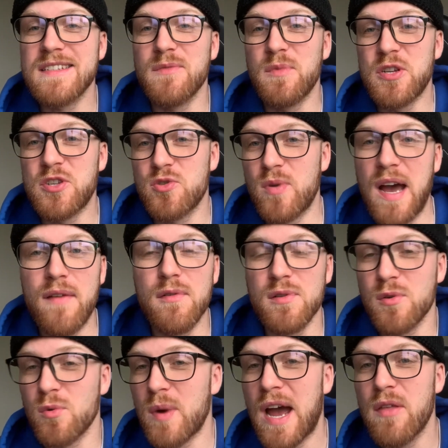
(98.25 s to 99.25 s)
and we travel
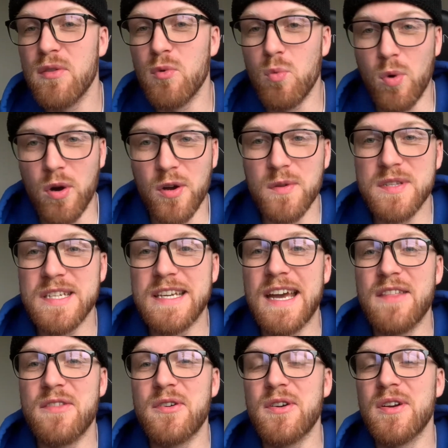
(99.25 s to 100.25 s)
around the world
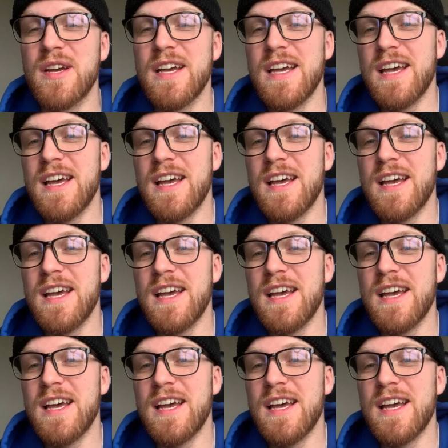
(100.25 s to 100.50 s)
together.